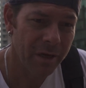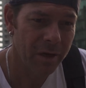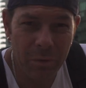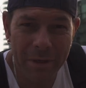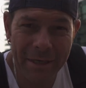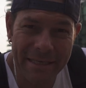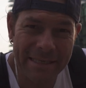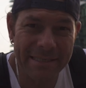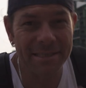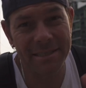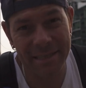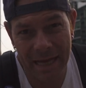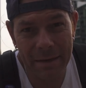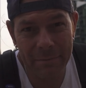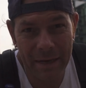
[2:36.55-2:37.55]
One is
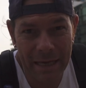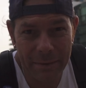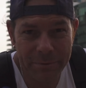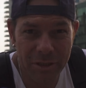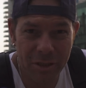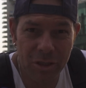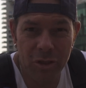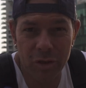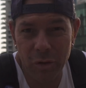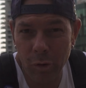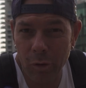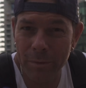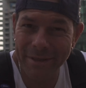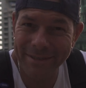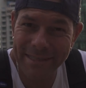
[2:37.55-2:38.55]
time-lapse, just your
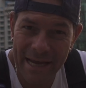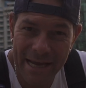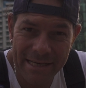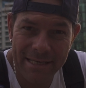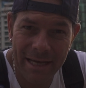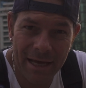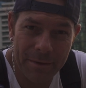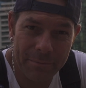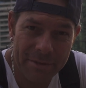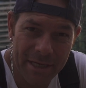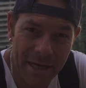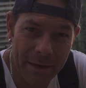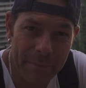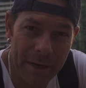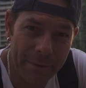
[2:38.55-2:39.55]
normal daytime
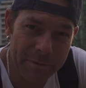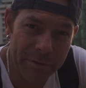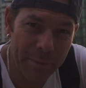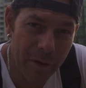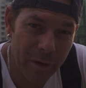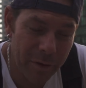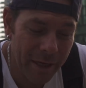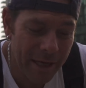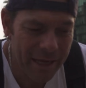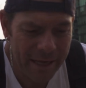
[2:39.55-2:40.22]
time-lapse mode,